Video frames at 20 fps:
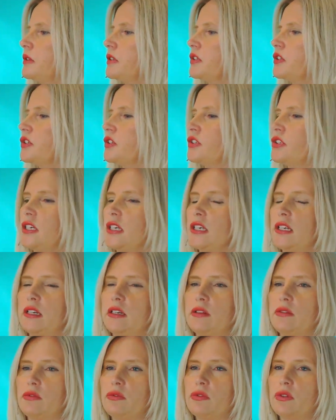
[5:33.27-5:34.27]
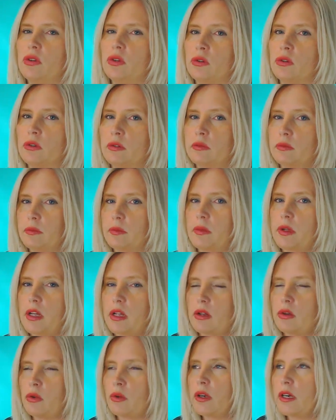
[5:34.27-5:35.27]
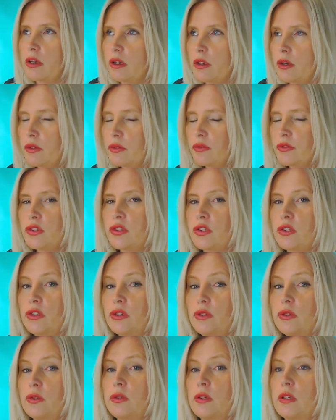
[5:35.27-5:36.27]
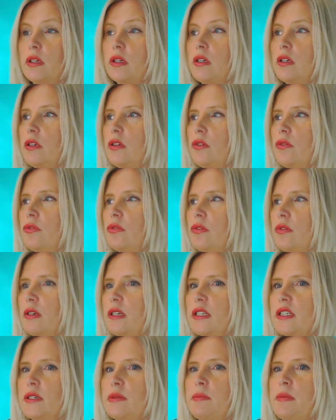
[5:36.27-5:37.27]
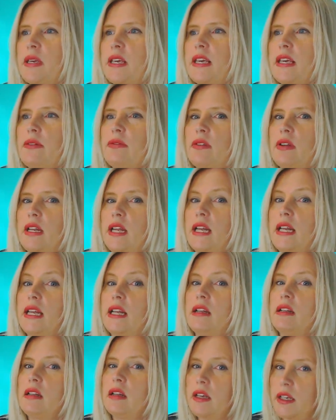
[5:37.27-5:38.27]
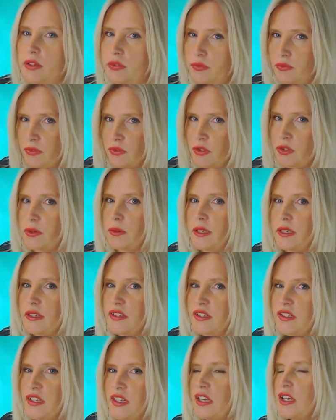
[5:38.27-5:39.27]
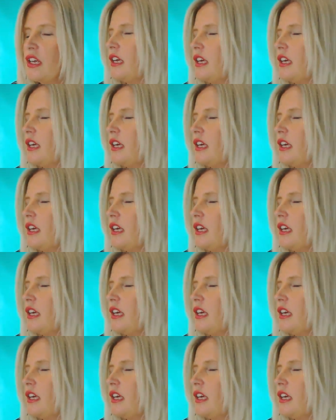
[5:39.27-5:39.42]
sustain for long enough for it to be given any life to it.